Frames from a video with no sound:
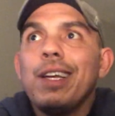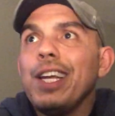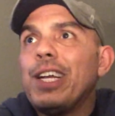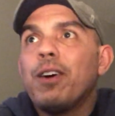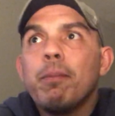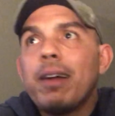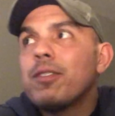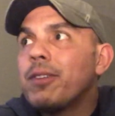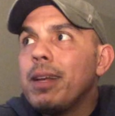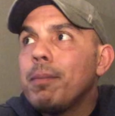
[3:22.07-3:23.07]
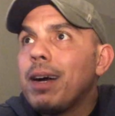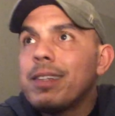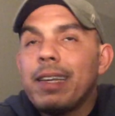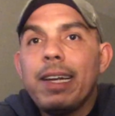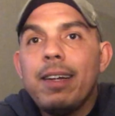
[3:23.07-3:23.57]
in my
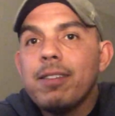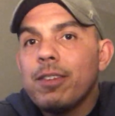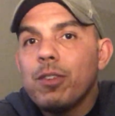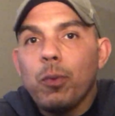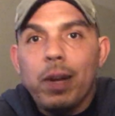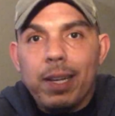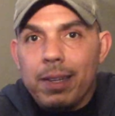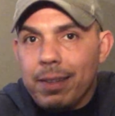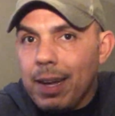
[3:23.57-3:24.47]
teens and 20s.